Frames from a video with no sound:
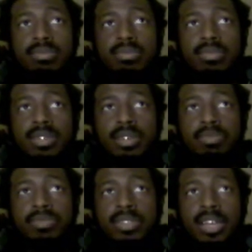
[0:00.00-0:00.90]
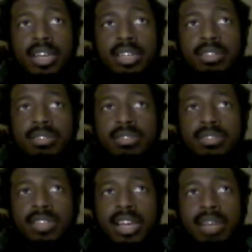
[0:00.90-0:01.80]
Oh god,
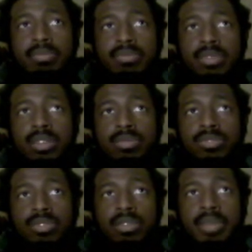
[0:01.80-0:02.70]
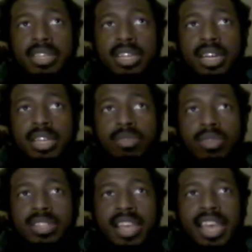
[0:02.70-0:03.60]
stop. Oh my god,
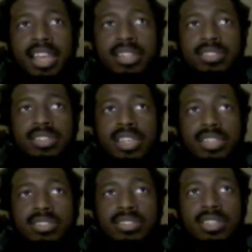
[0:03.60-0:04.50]
what the hell is this?